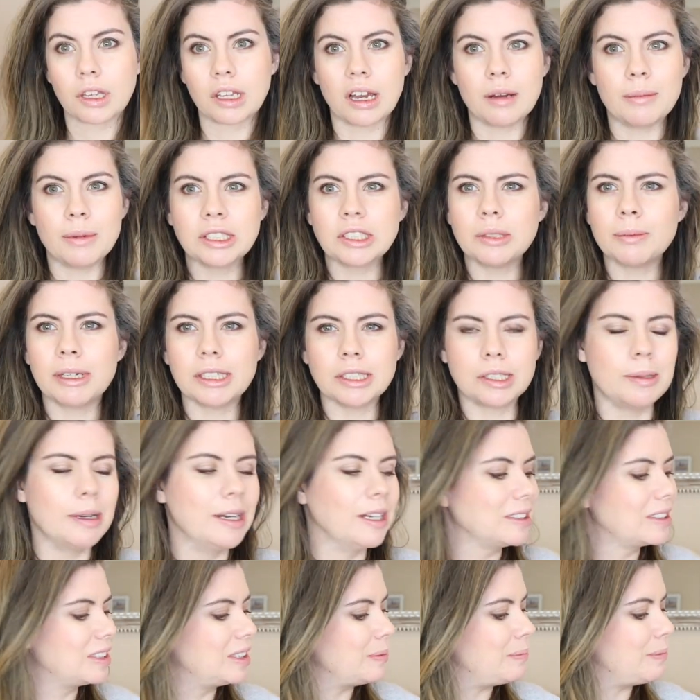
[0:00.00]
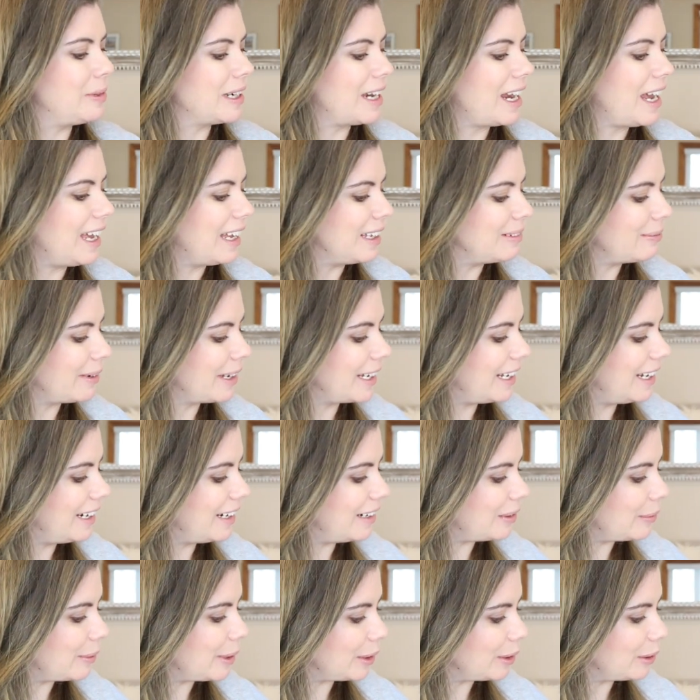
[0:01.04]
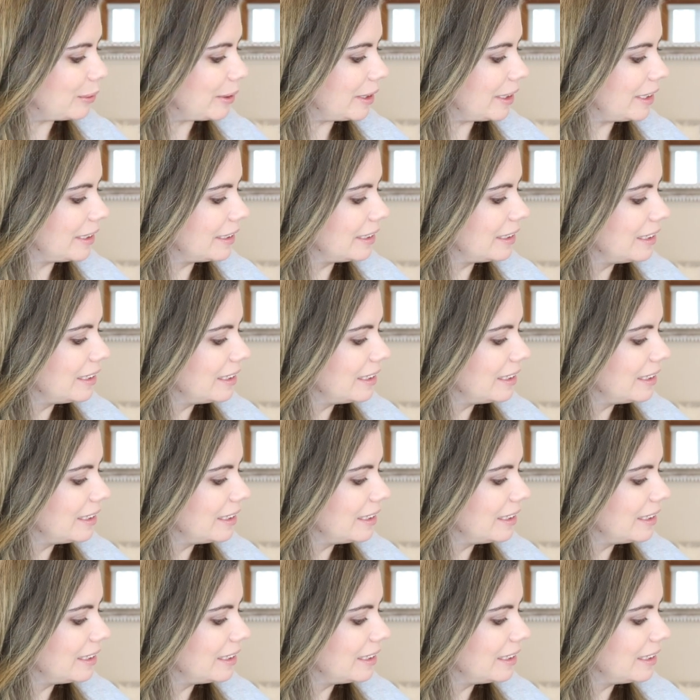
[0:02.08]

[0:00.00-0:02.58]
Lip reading: How much am I supposed to put on my hair, by the way?